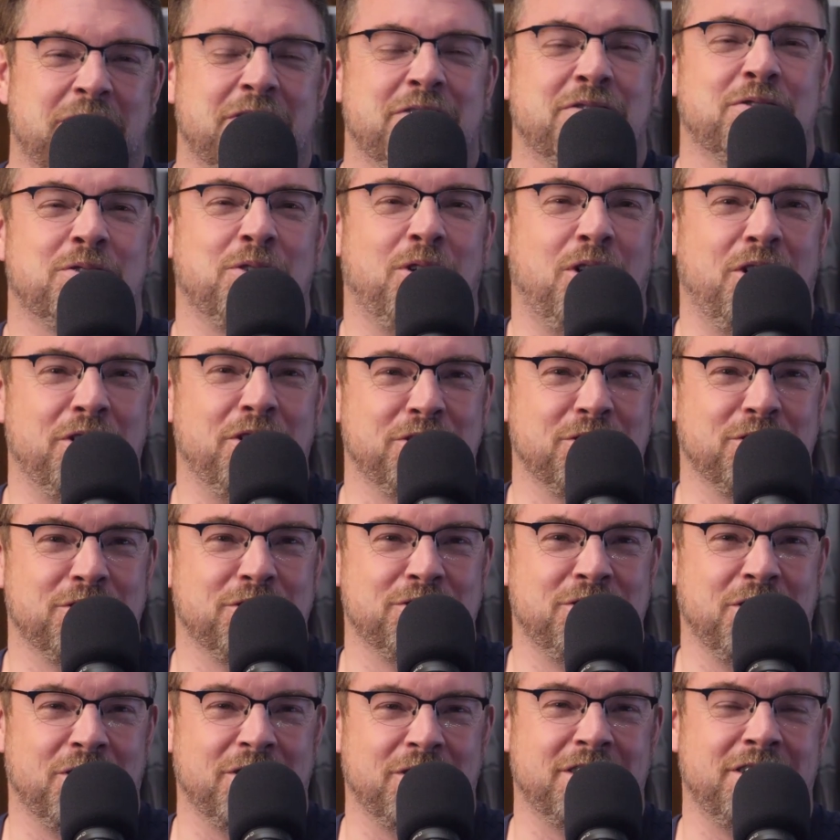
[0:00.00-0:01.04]
For all your
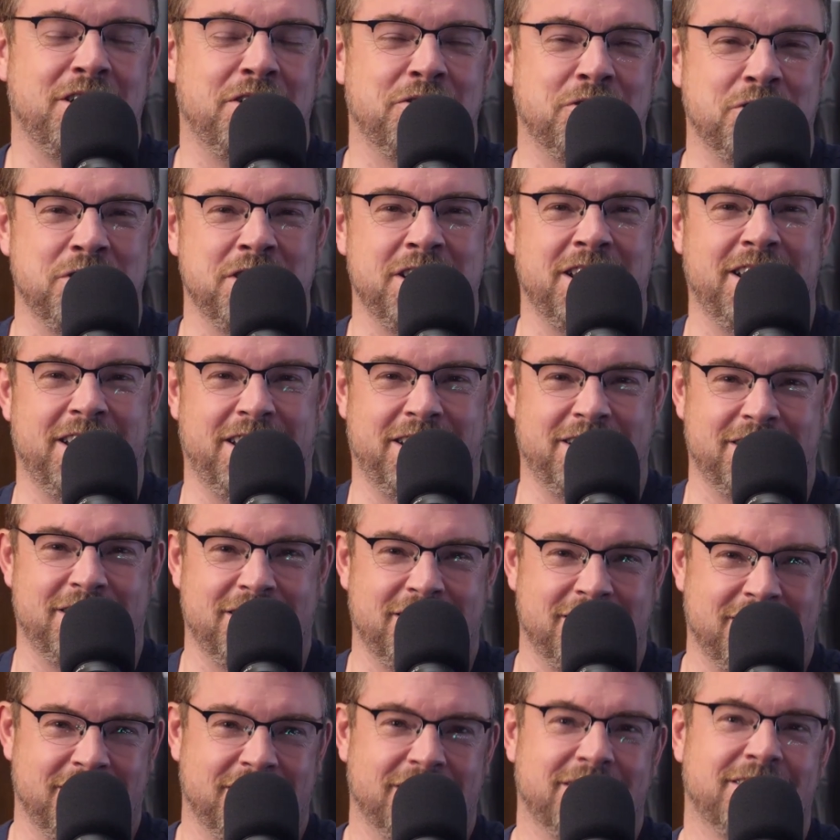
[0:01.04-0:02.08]
dirt covered
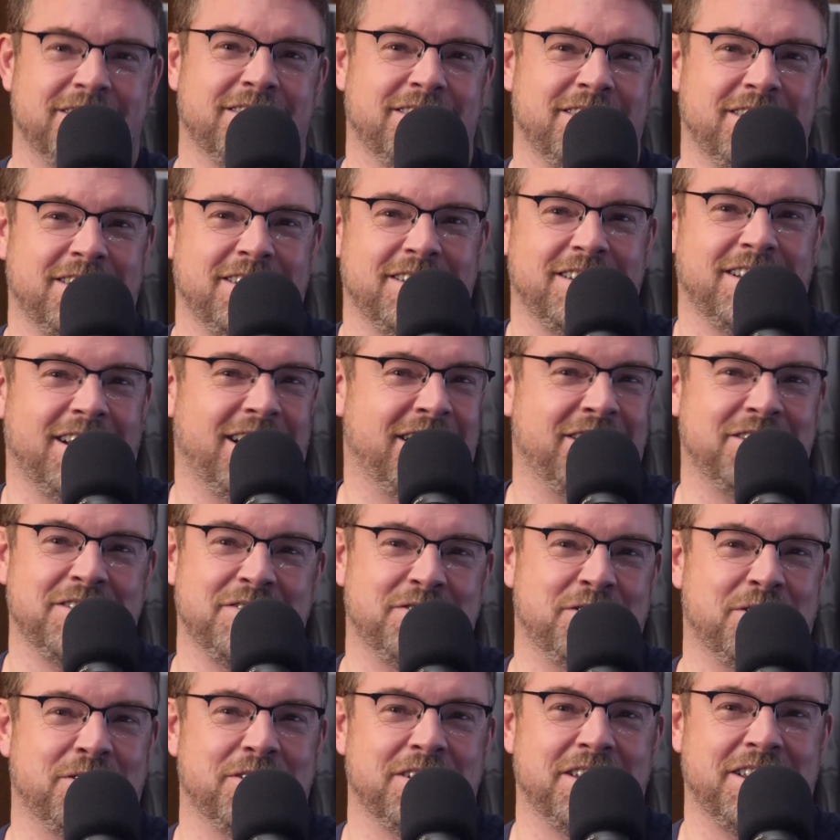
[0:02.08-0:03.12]
needs. I don't even
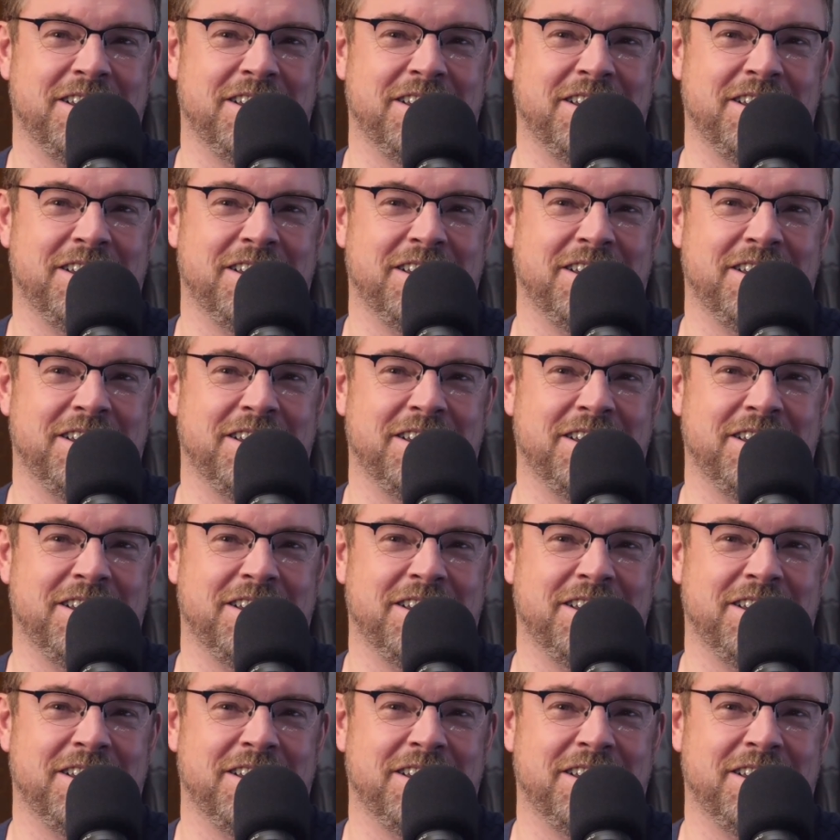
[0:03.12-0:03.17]
know what any